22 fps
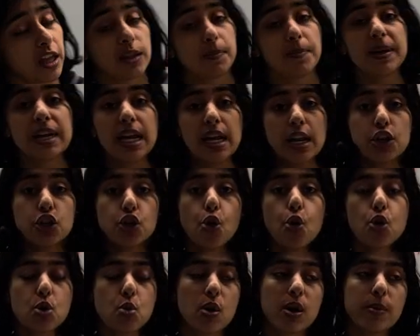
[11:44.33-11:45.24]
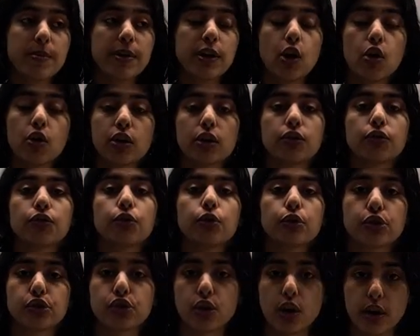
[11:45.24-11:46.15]
At the beginning, you only want to be coding
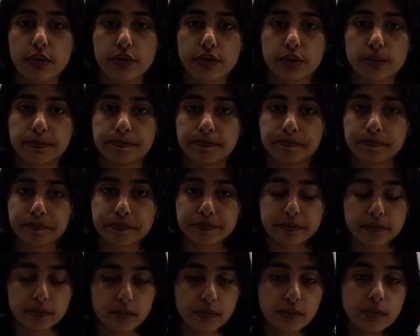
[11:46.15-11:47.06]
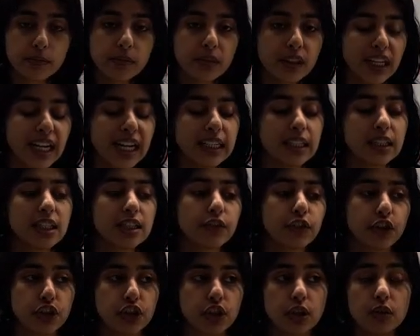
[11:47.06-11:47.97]
full solves. Again, this is
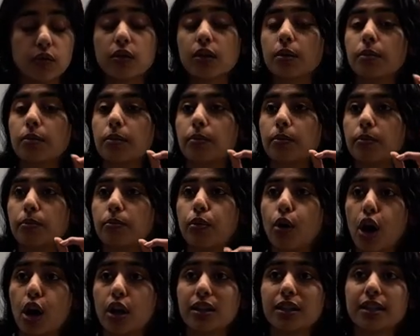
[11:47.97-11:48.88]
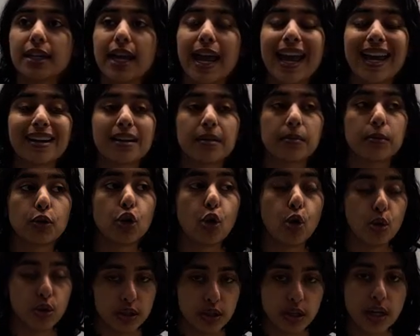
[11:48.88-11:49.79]
for silver, bronze, and
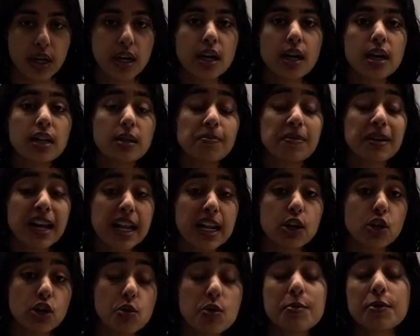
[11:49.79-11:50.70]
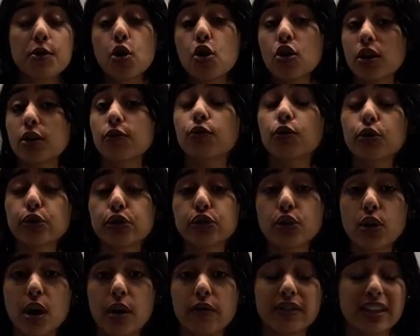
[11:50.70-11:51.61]
gold. beginning, you want to be coding full
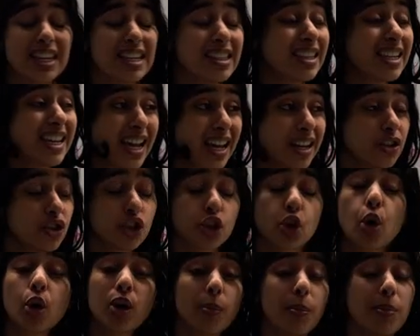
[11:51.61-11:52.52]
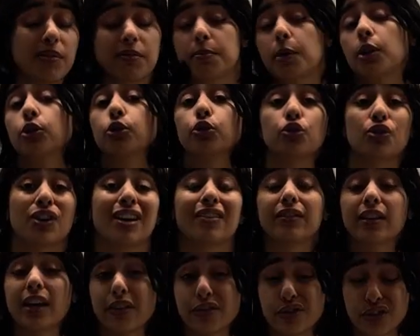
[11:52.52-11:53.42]
solves, and at the end, just code up the partials you
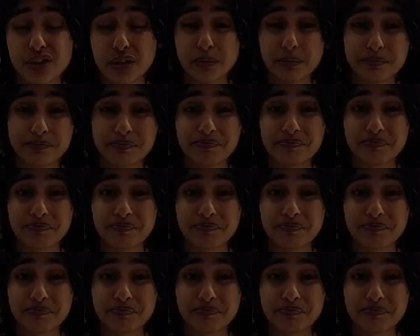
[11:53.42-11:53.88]
have left.